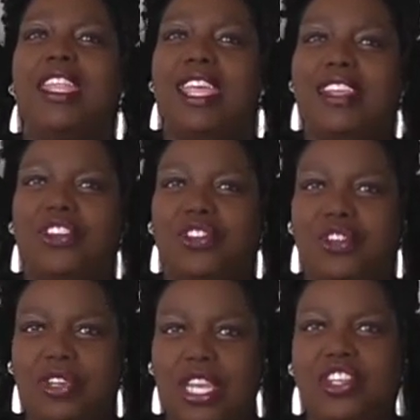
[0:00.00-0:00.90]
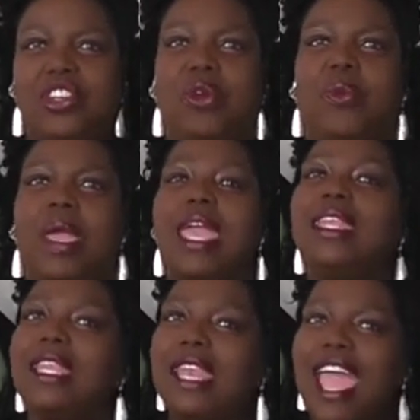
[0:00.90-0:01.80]
and the traditional way
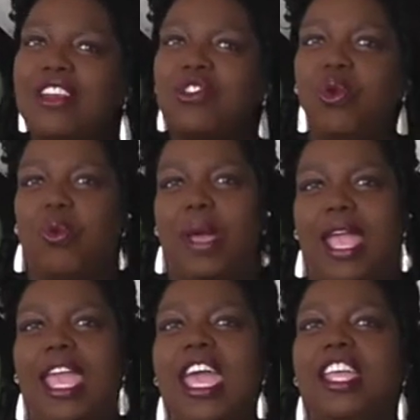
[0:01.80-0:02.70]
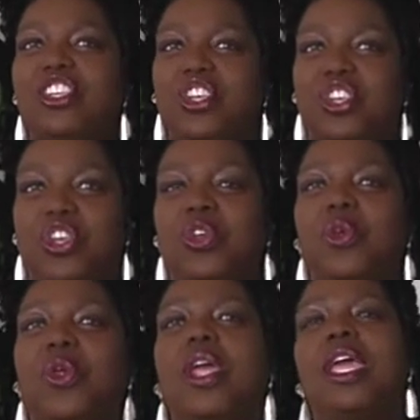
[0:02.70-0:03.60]
and the natural way to
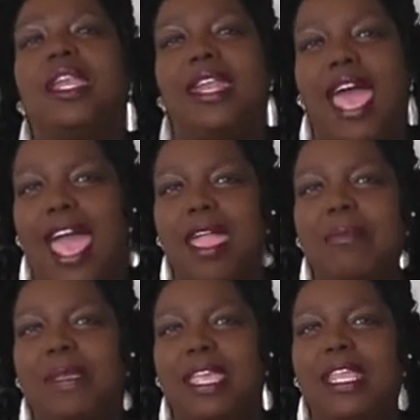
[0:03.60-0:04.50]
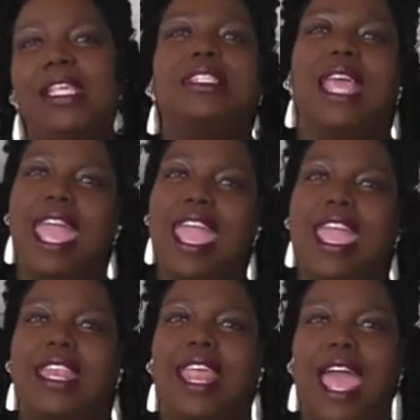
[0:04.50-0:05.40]
cure diabetes
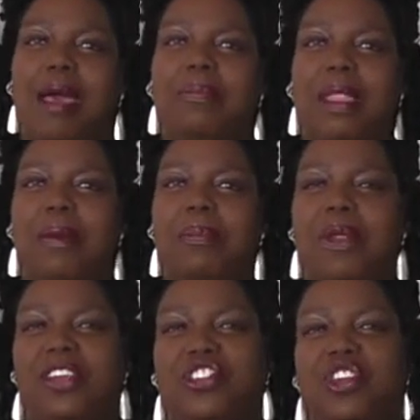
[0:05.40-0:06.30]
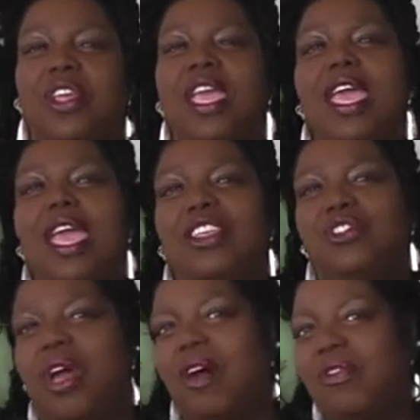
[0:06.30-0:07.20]
and high blood pressure.
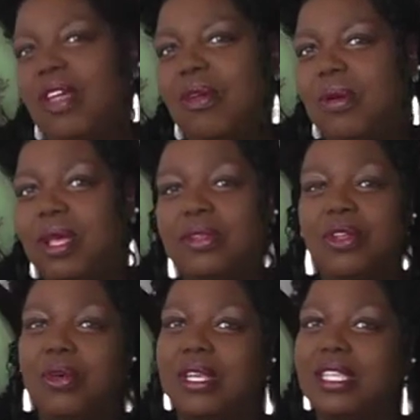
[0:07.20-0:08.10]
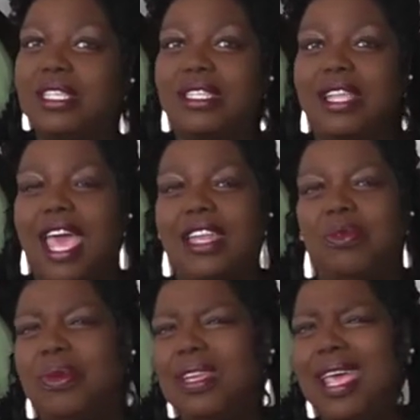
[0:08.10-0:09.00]
As y'all very well know, in this society,
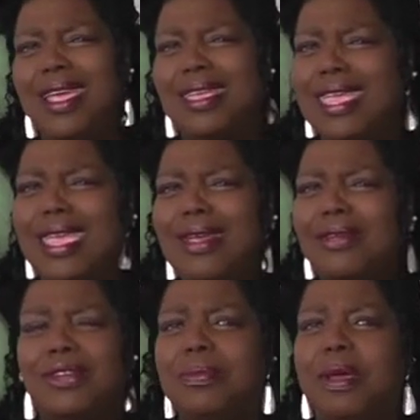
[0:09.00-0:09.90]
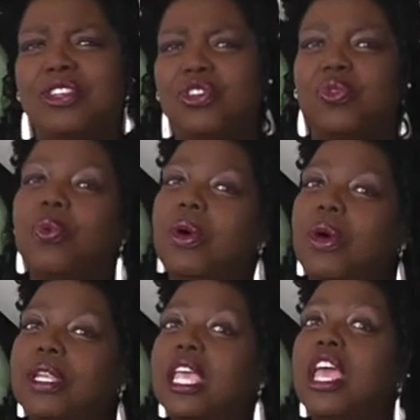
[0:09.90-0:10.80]
we're not geared too much
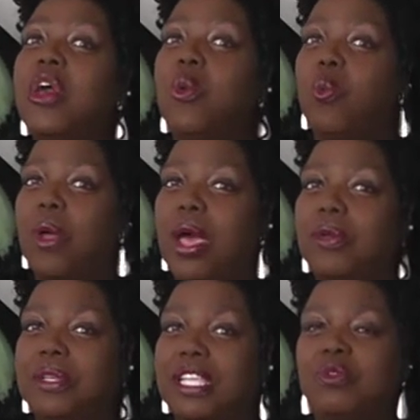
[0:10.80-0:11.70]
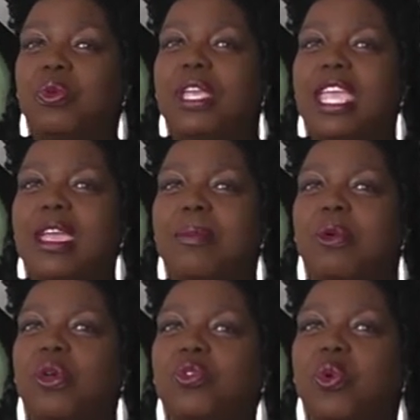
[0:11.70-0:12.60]
toward wellness. We're geared
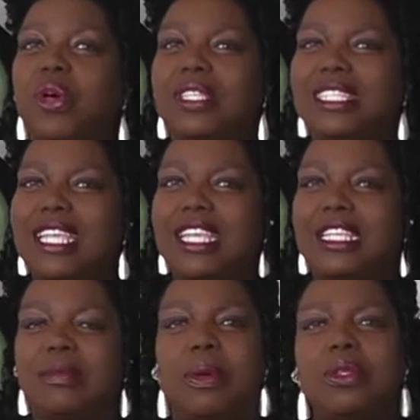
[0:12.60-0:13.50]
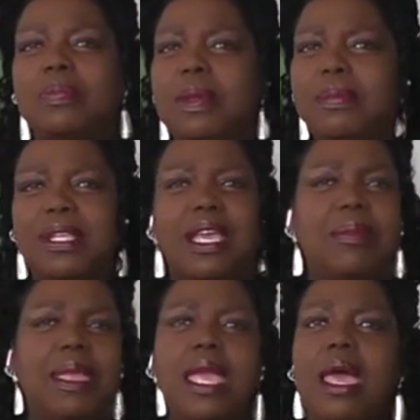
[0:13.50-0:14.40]
more toward sickness. Most people
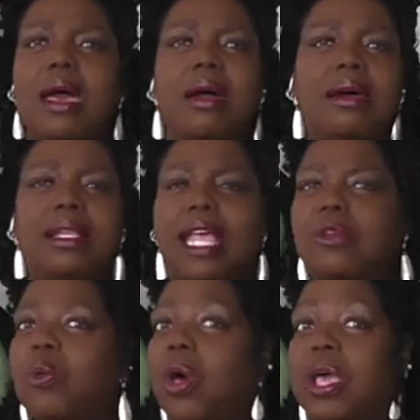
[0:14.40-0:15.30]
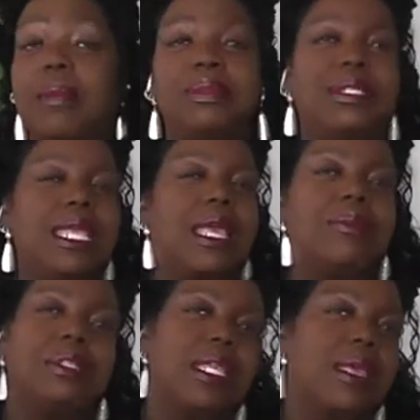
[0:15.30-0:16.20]
tell me, oh, Dr. Walker, I'm sick.
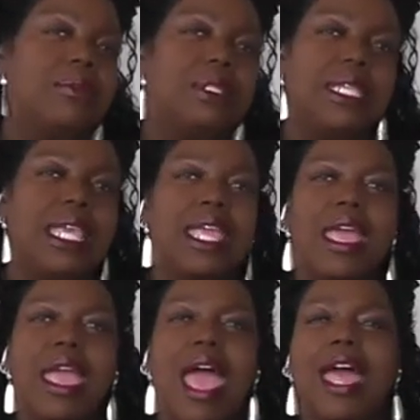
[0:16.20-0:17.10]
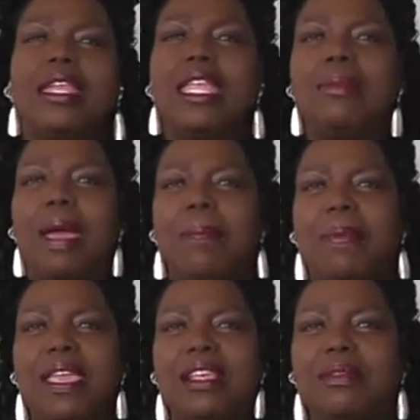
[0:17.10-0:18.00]
I need my
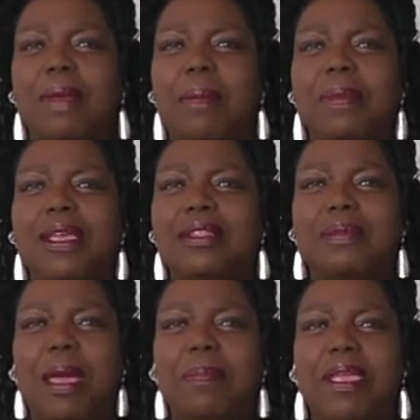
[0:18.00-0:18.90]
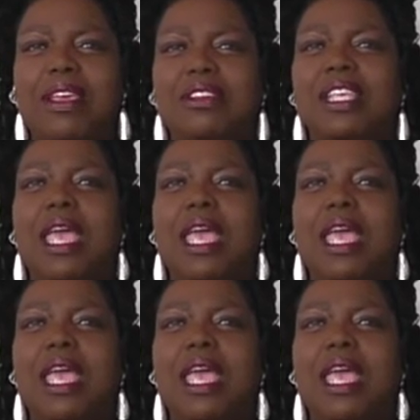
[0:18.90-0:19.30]
pills.